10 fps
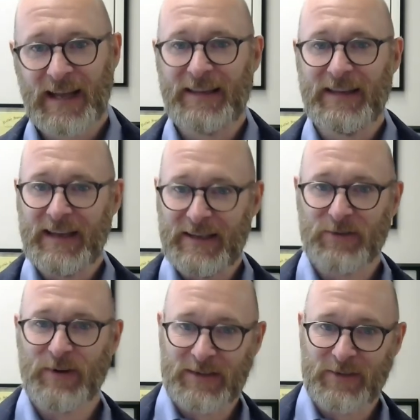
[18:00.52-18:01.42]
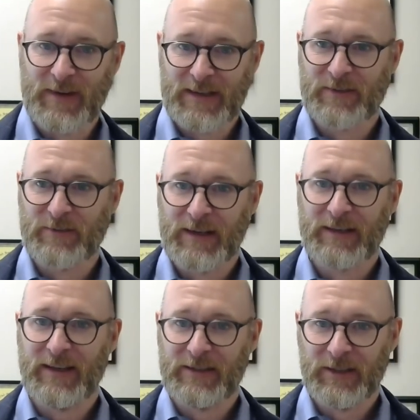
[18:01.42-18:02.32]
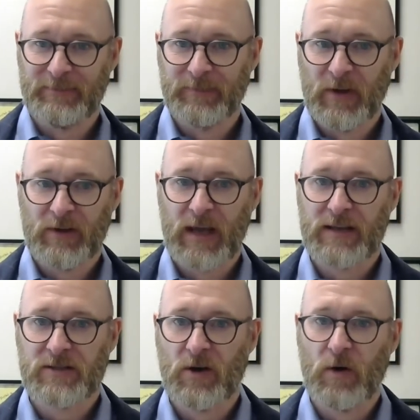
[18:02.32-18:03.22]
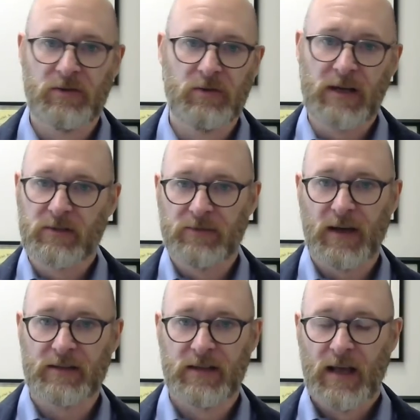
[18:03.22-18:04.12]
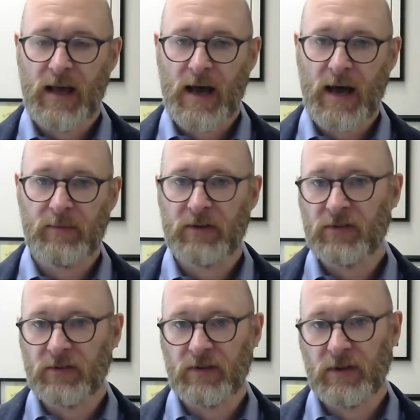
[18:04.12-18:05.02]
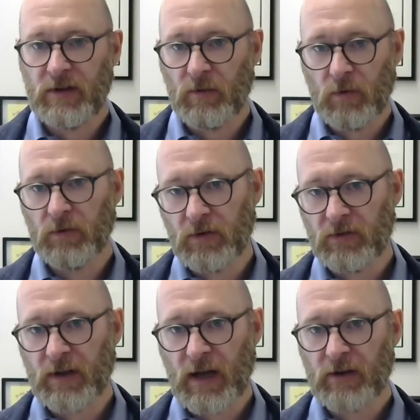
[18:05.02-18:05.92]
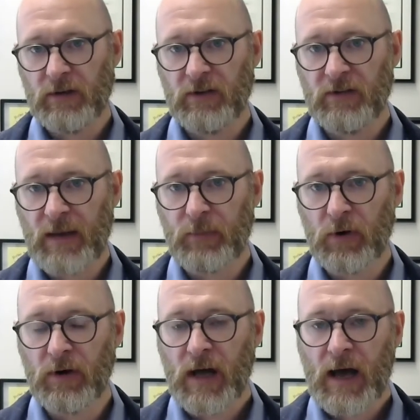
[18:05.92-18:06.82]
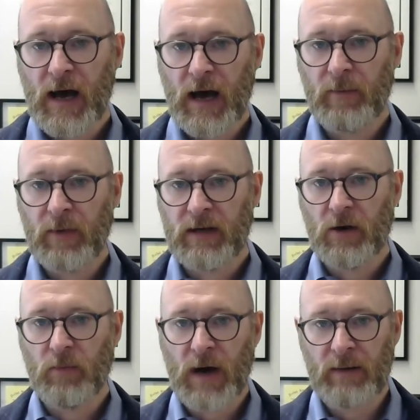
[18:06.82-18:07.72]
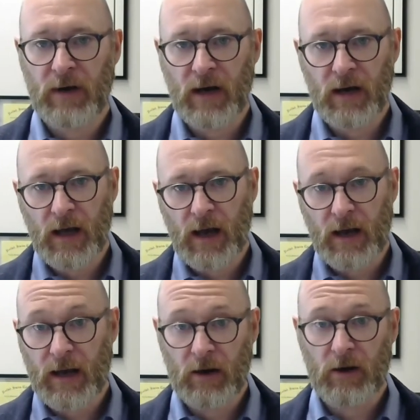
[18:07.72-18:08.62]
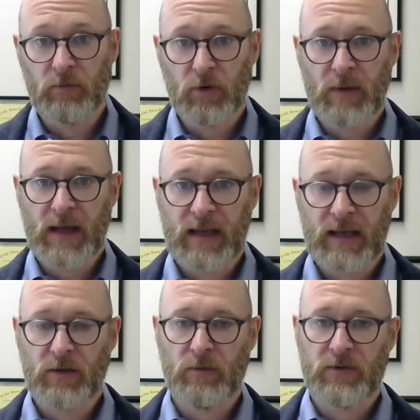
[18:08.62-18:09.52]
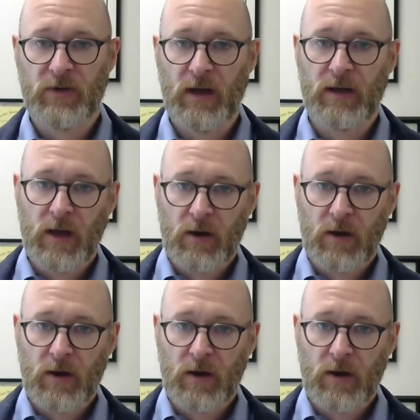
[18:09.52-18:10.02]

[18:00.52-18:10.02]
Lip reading: and the indirect effects of regulation. Okay, so a direct effect, let's just, we'll use a concrete example. In an Obama era rulemaking, there was a